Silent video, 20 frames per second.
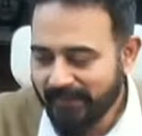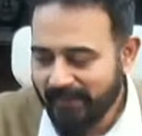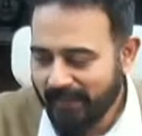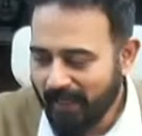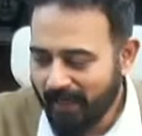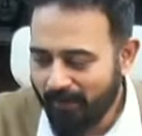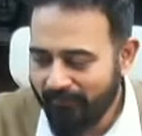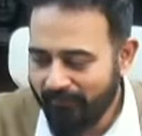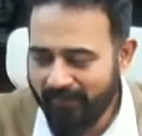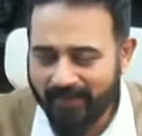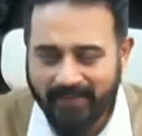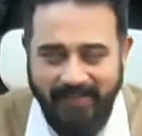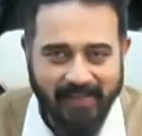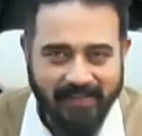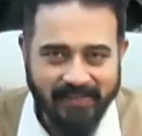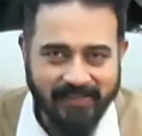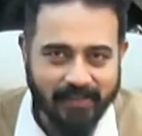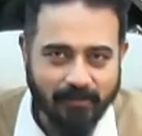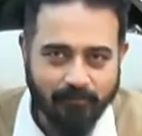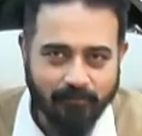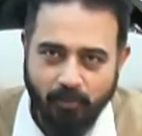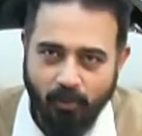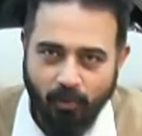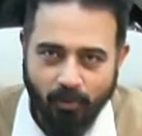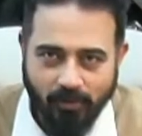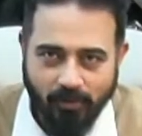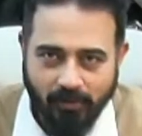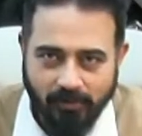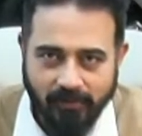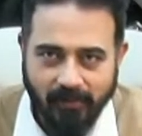Fantastic
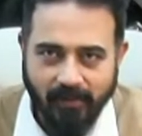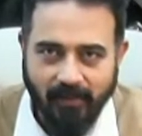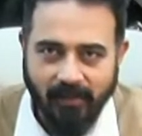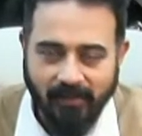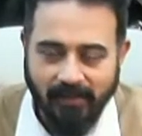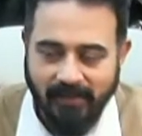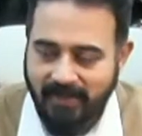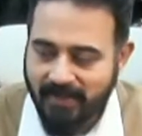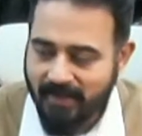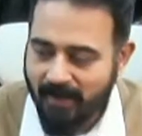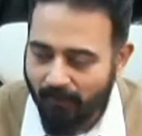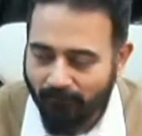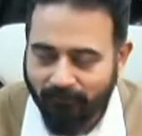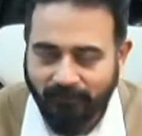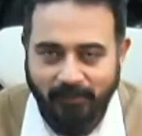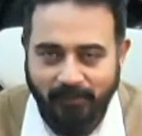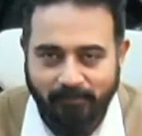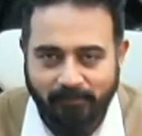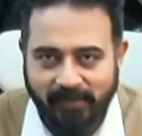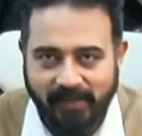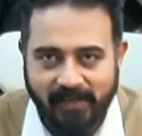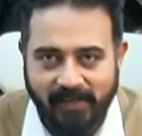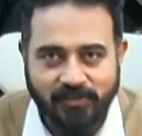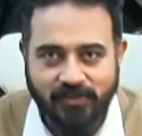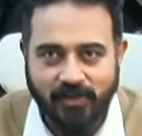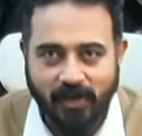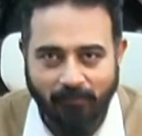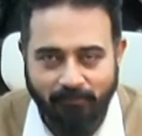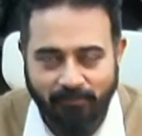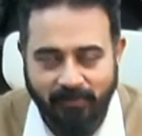book. Love the PS
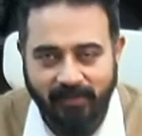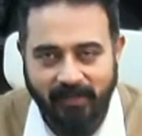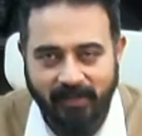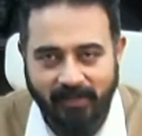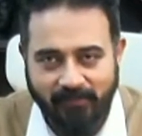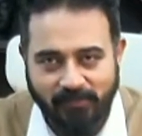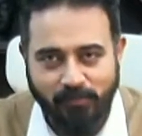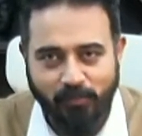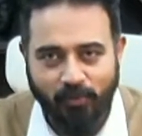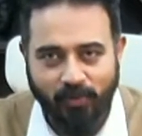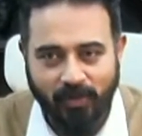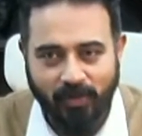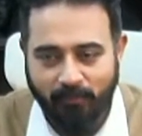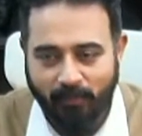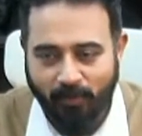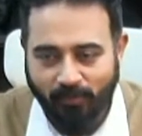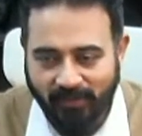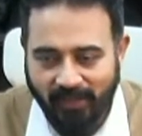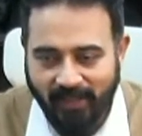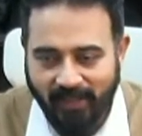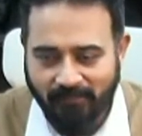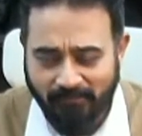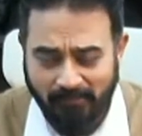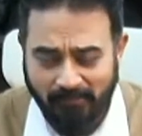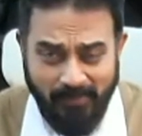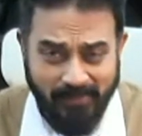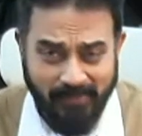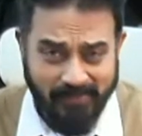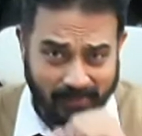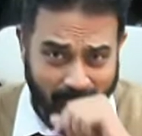chapter. I've spoken about that. Maybe
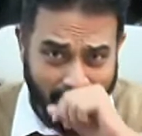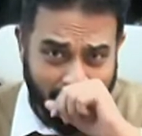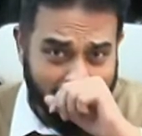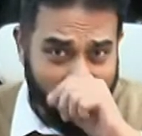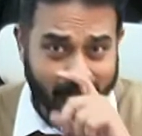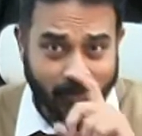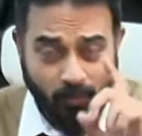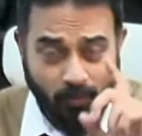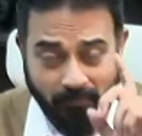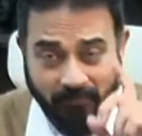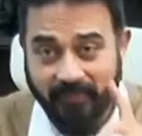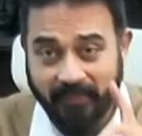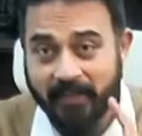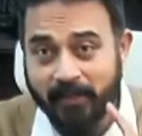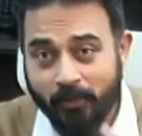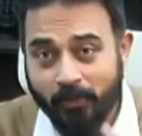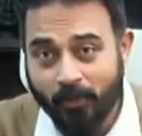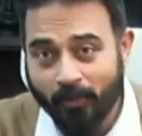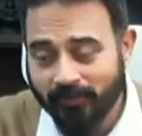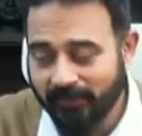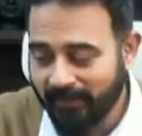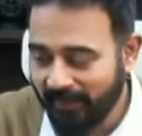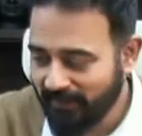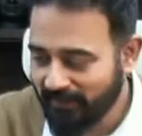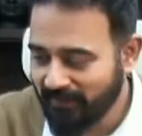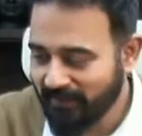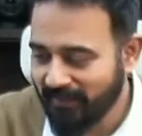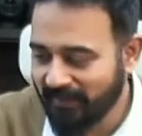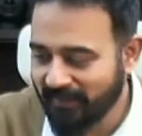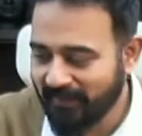someday I'll do a video on that
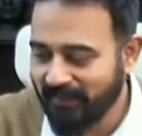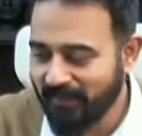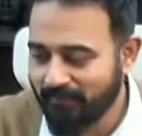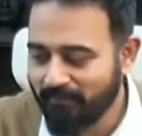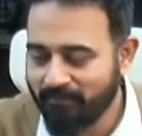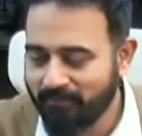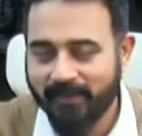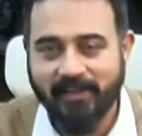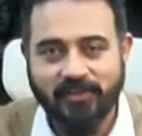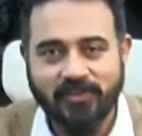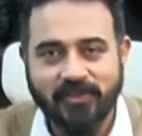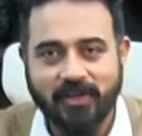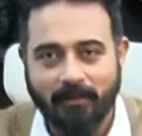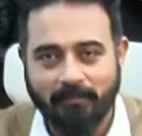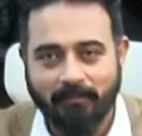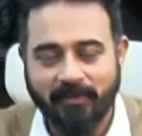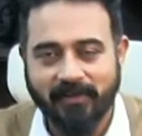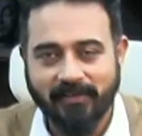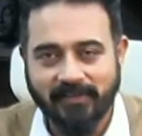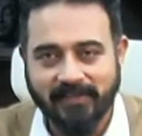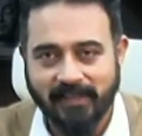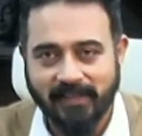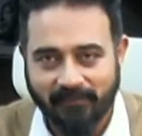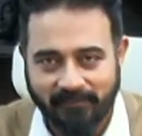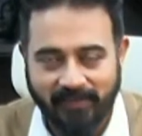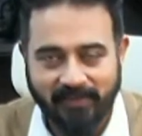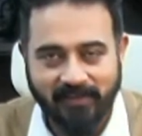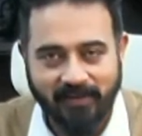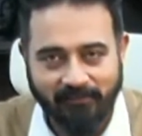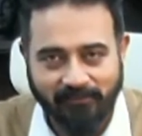PS chapter itself. I
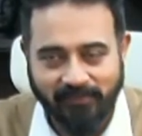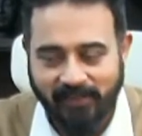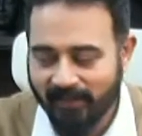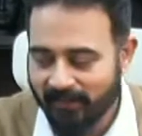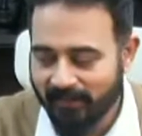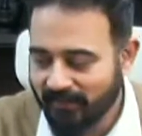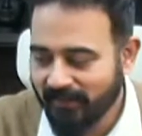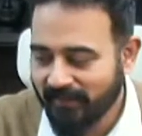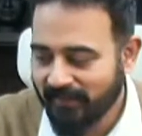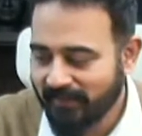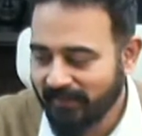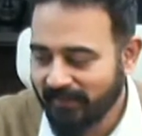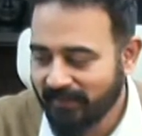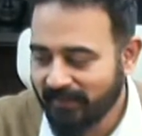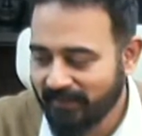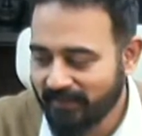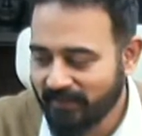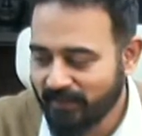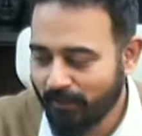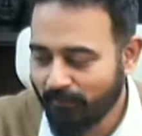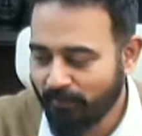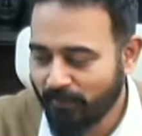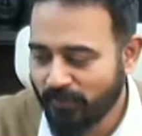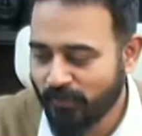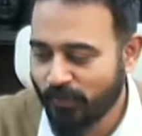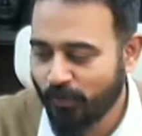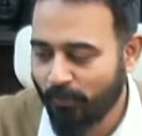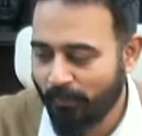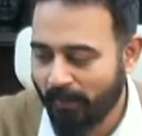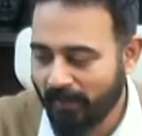love that chapter
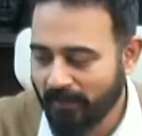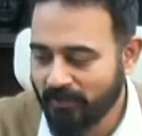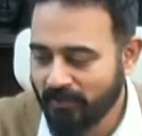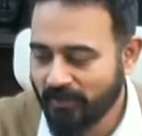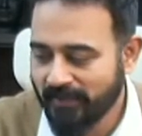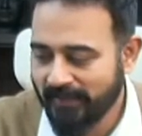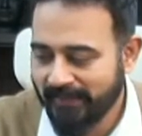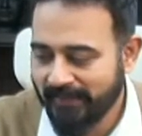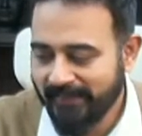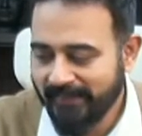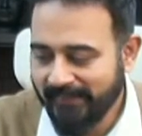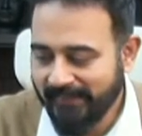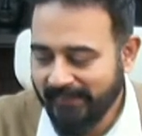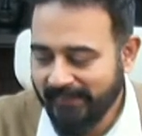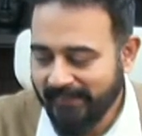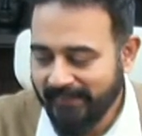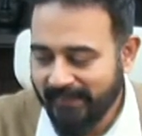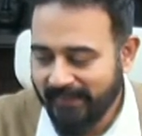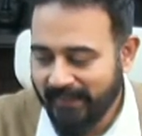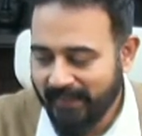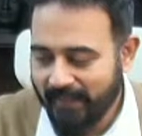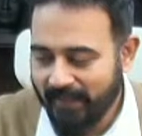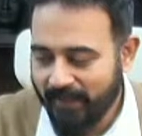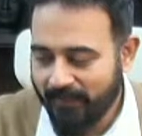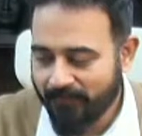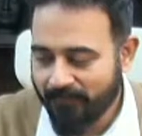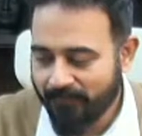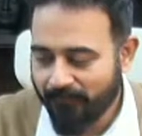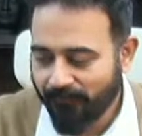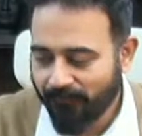so much.
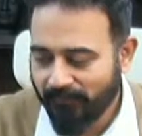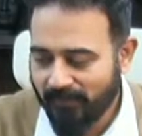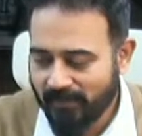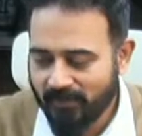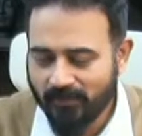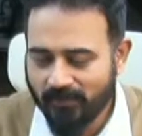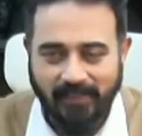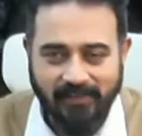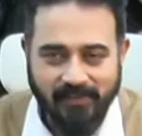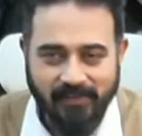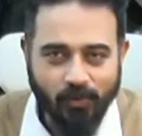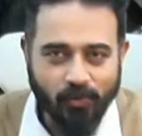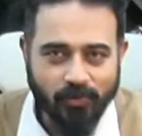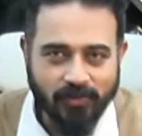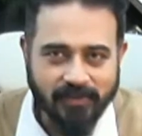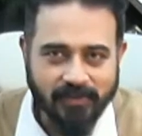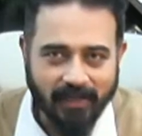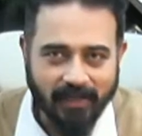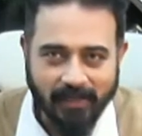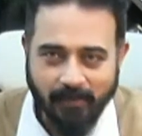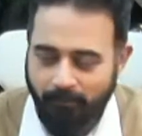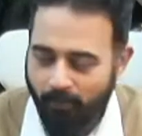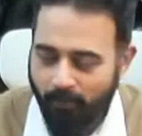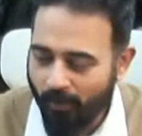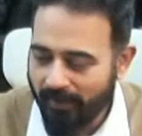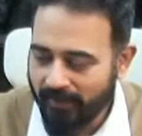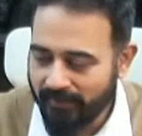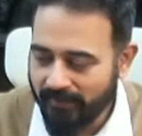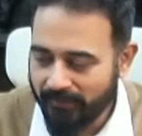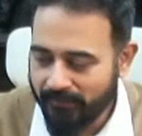So that's a good starting
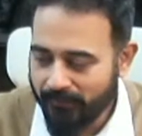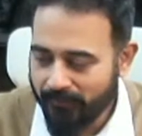point.